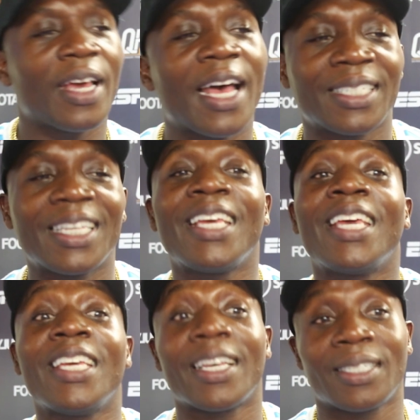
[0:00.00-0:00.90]
As
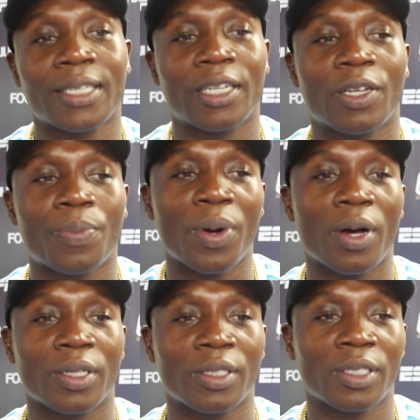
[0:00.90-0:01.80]
he has said in the
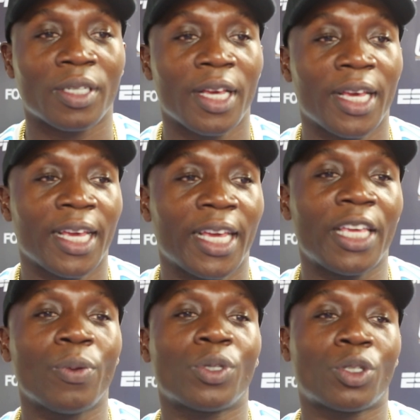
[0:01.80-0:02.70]
past,
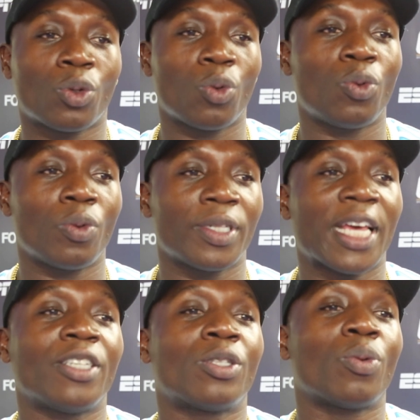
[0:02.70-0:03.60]
he was taught
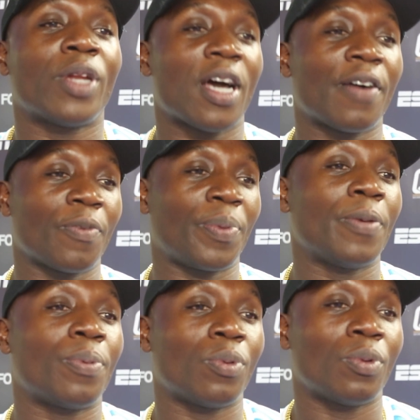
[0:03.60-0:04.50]
that you don't let other
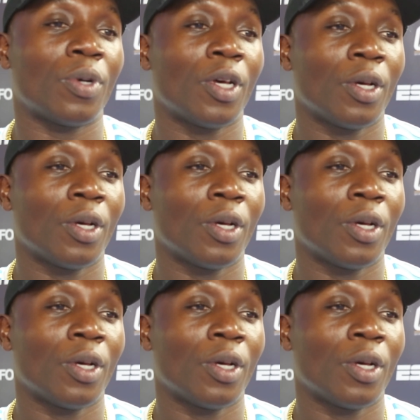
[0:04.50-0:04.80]
people,